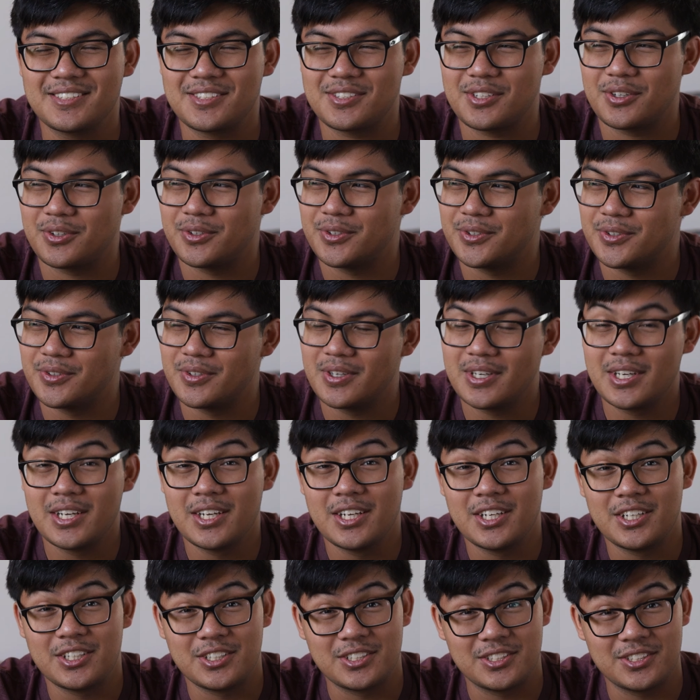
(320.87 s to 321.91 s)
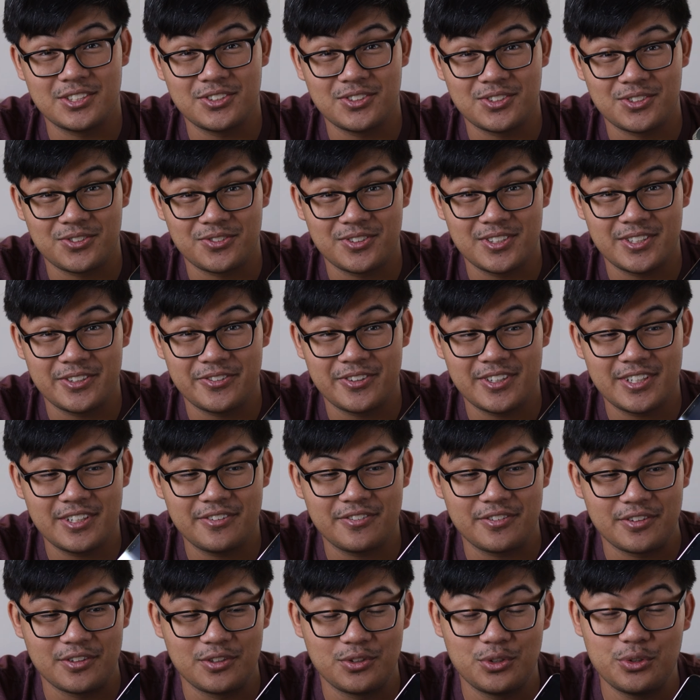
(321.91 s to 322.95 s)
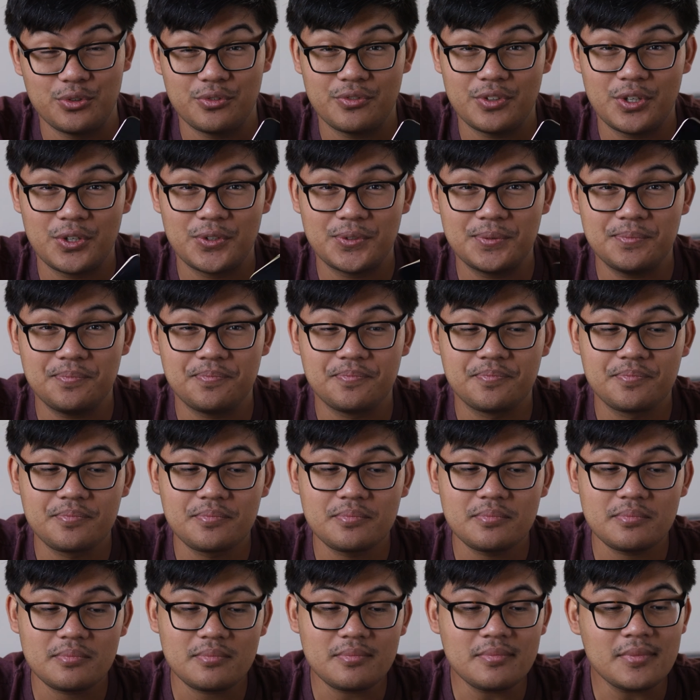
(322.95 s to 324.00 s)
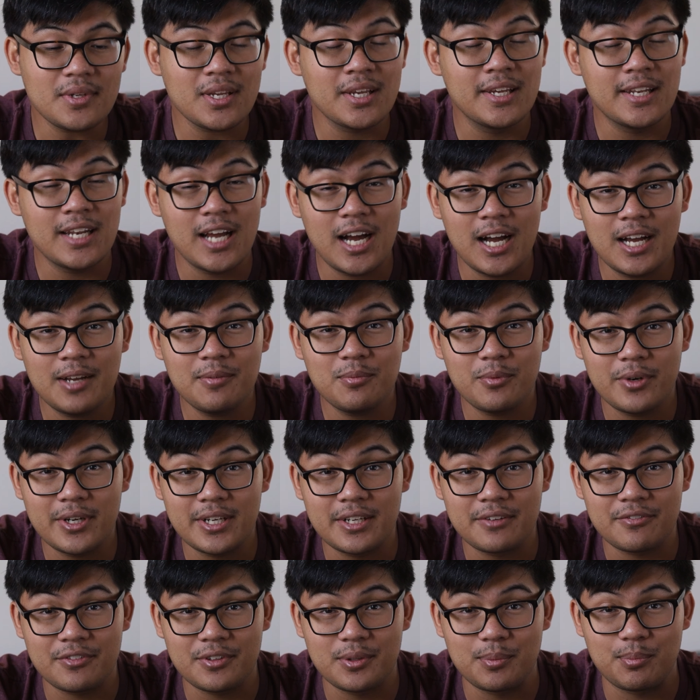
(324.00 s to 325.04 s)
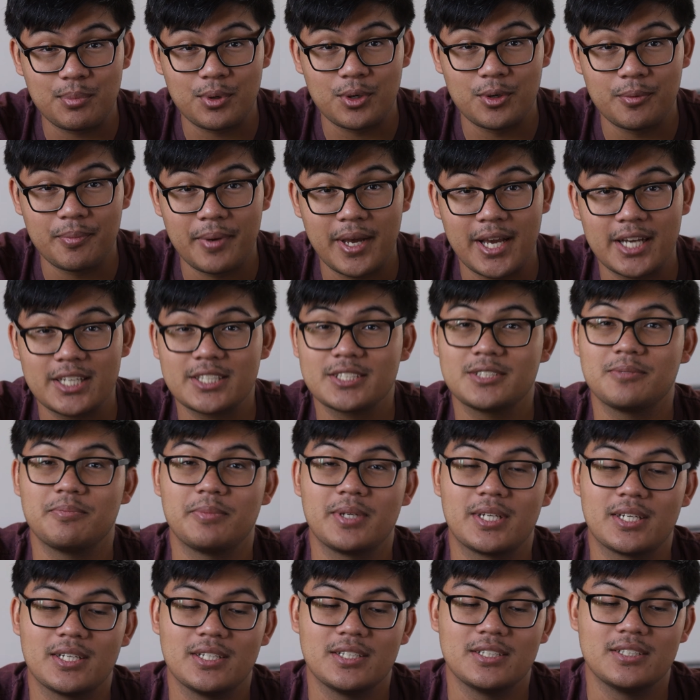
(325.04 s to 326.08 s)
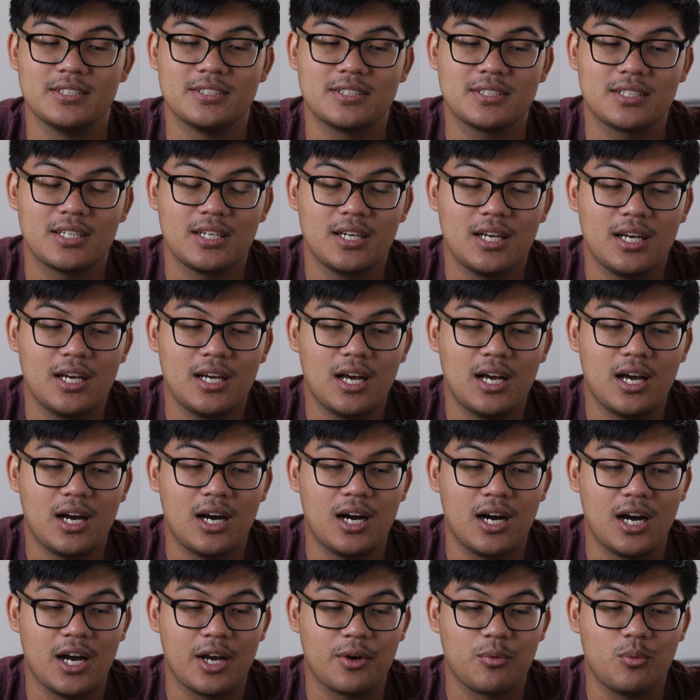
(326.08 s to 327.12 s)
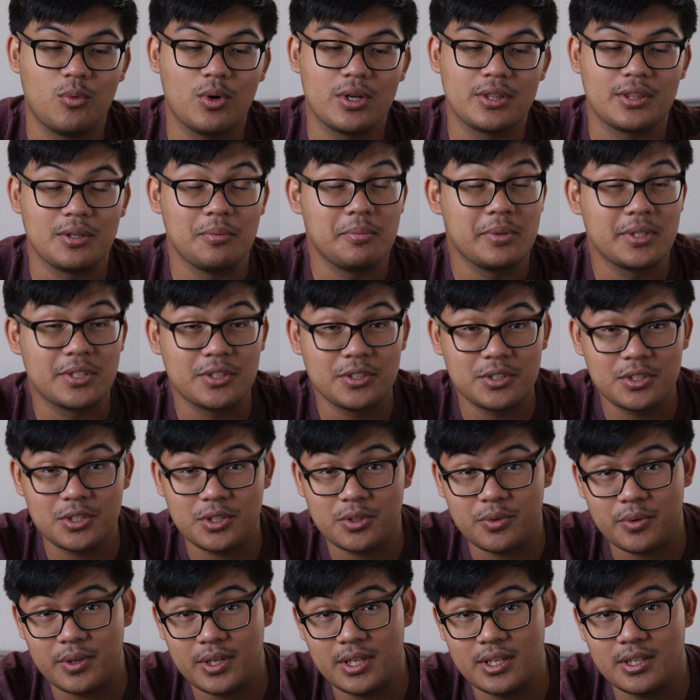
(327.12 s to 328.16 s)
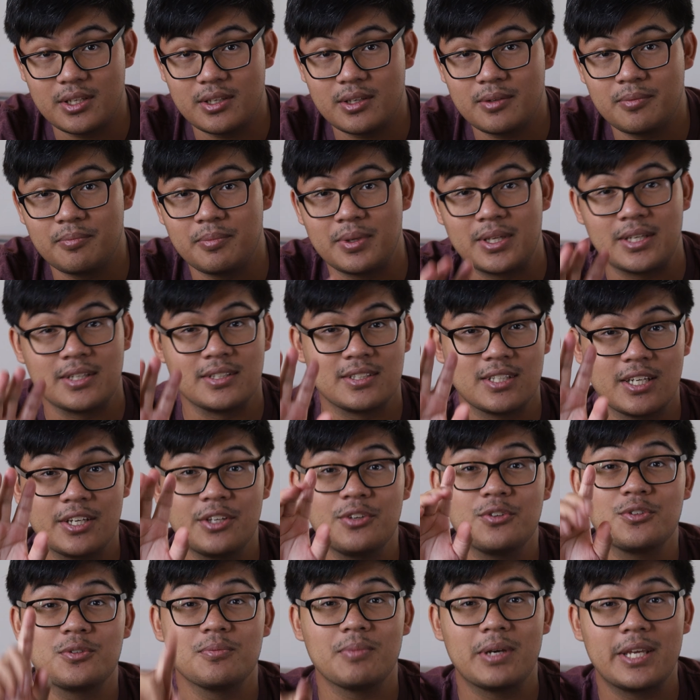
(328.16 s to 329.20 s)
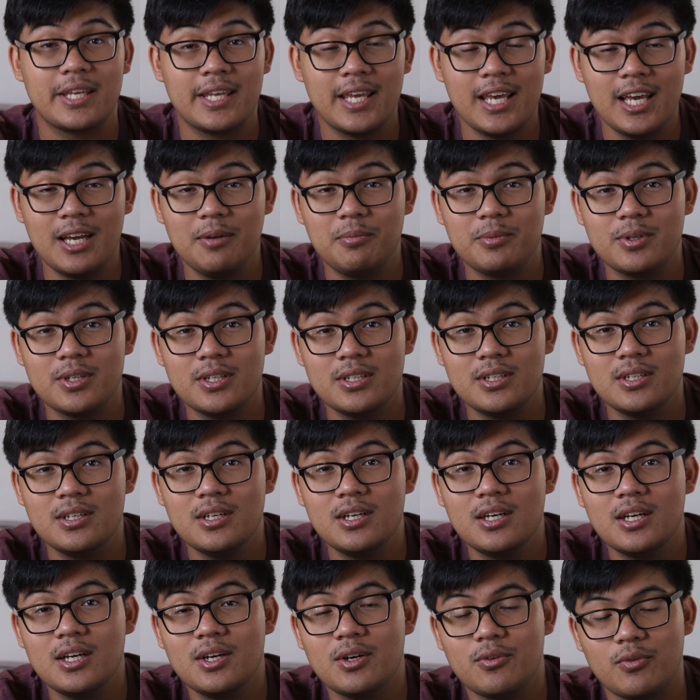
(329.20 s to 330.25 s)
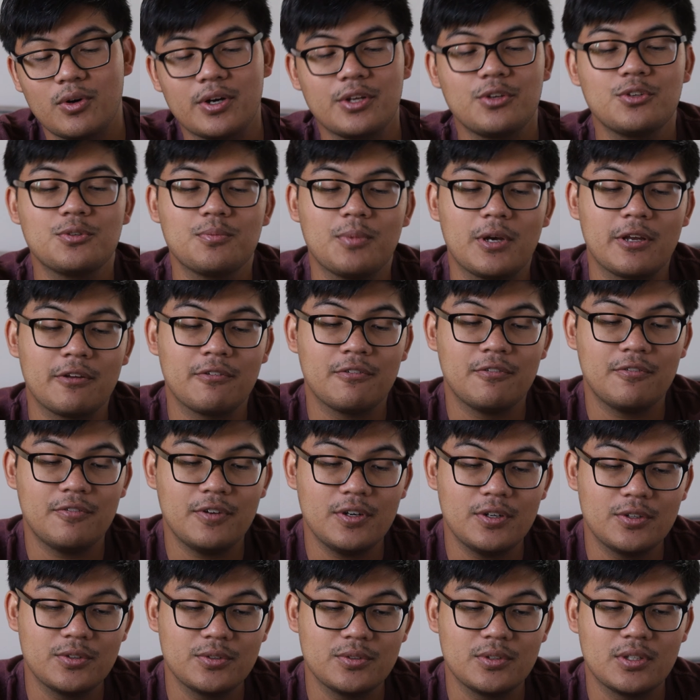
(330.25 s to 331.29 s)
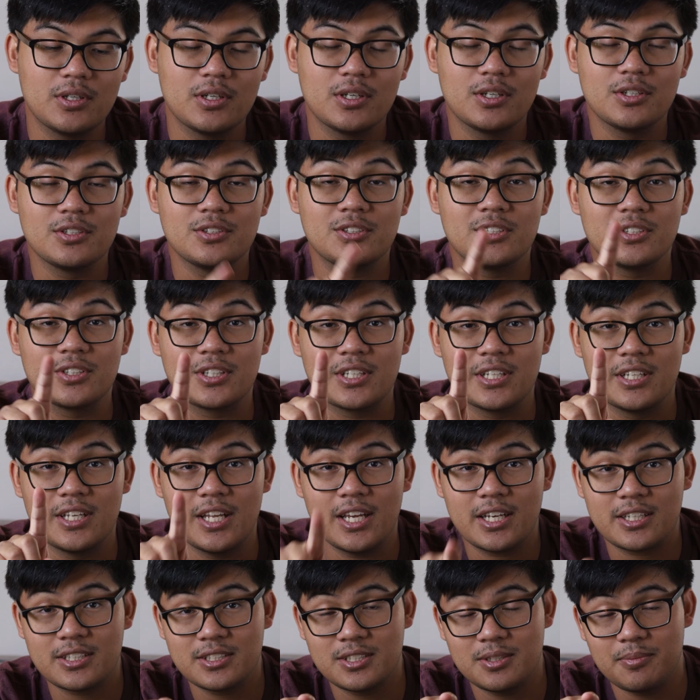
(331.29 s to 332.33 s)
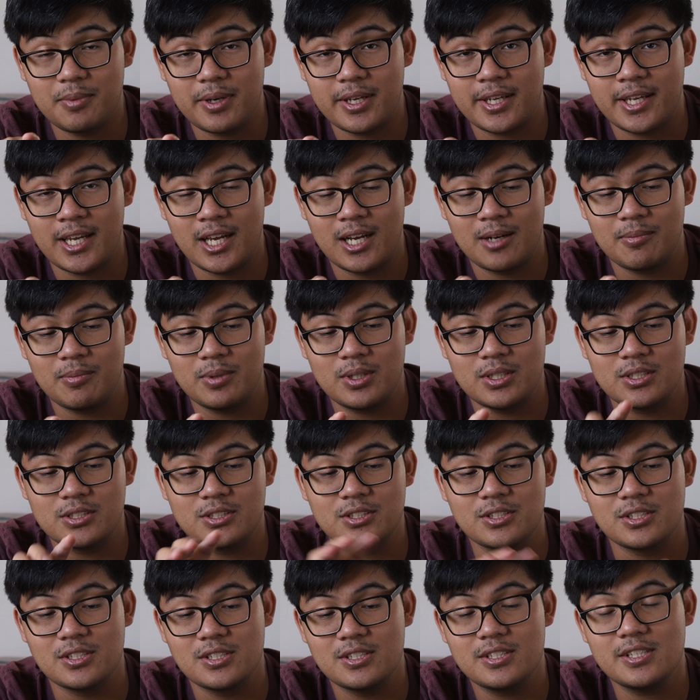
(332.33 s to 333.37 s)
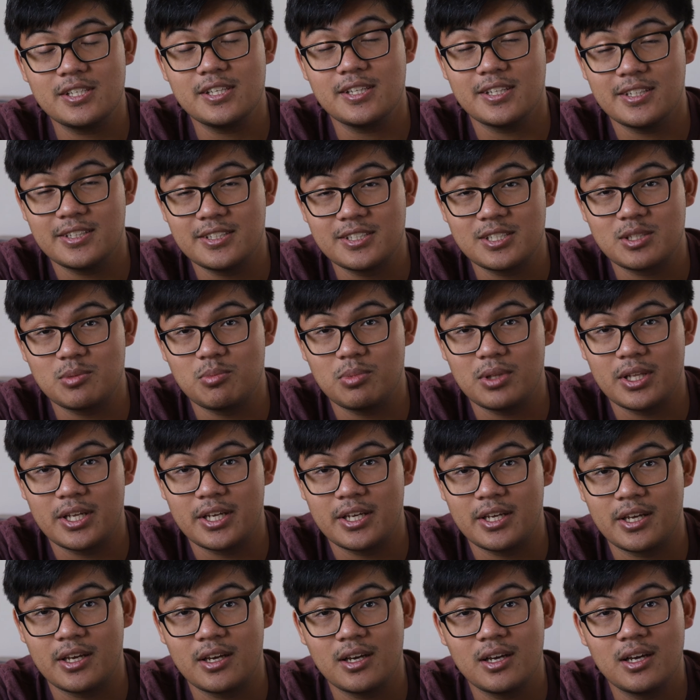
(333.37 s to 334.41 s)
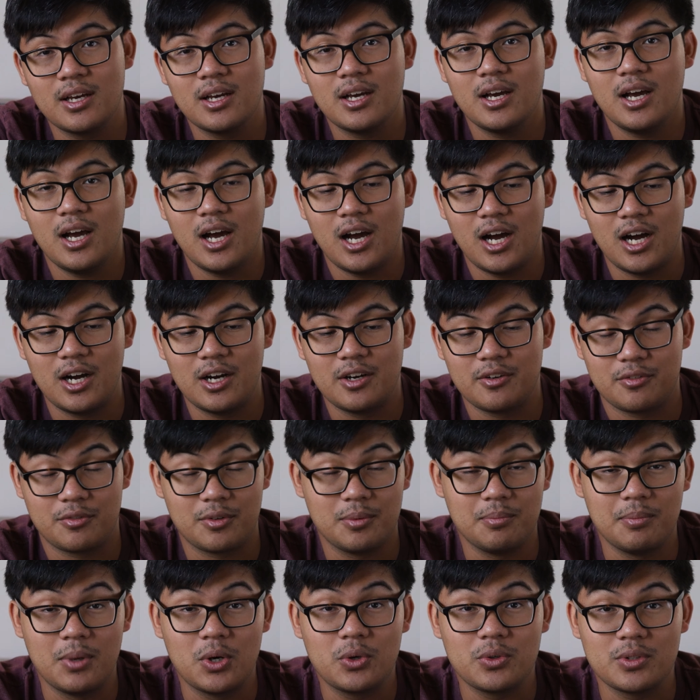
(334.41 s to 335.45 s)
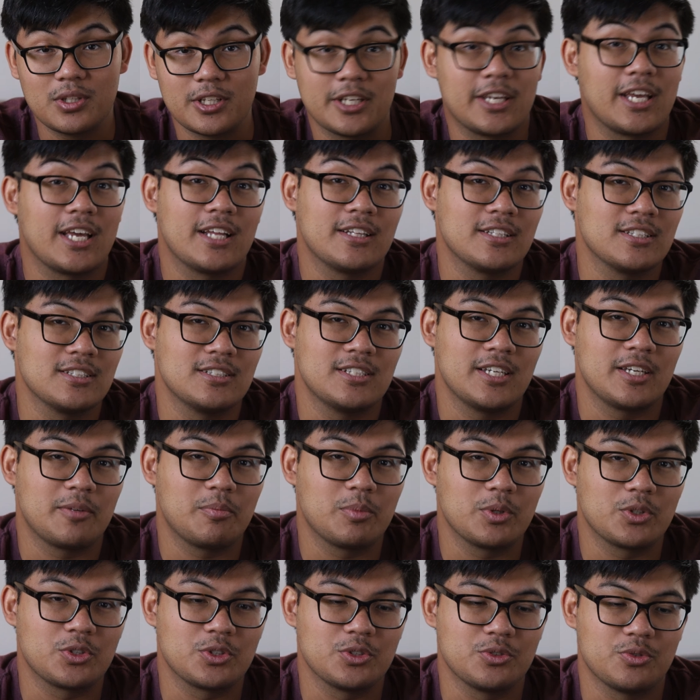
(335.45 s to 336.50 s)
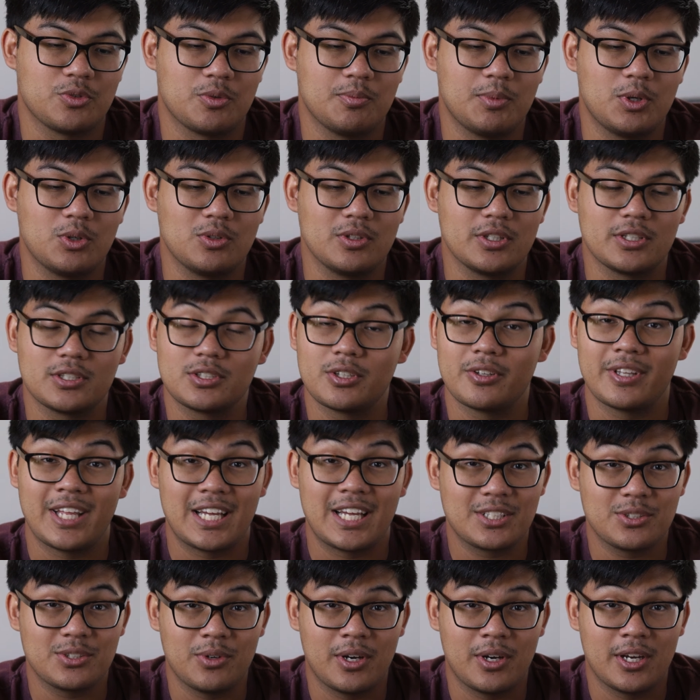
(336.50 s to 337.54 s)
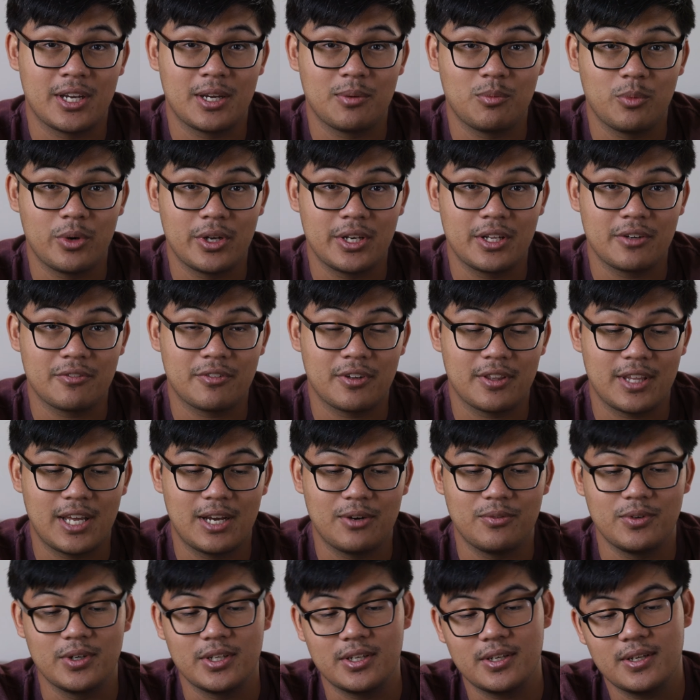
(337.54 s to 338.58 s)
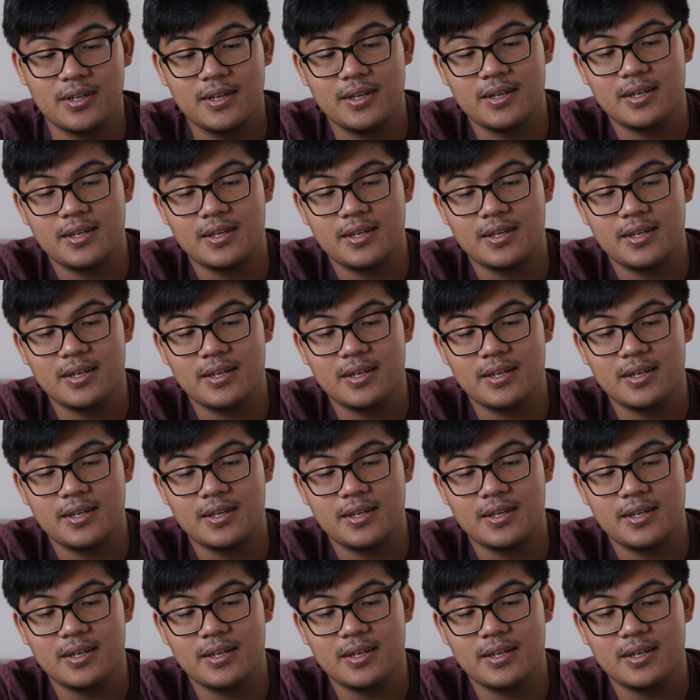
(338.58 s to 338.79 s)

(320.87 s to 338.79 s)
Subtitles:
So she was really ready for the new phone. And I'm waiting for the Pro Max because I want the bigger screen because I use my camera, well, I use my phone to connect to my camera to see the display remotely and to take pictures remotely. So that's why I'm waiting for that one.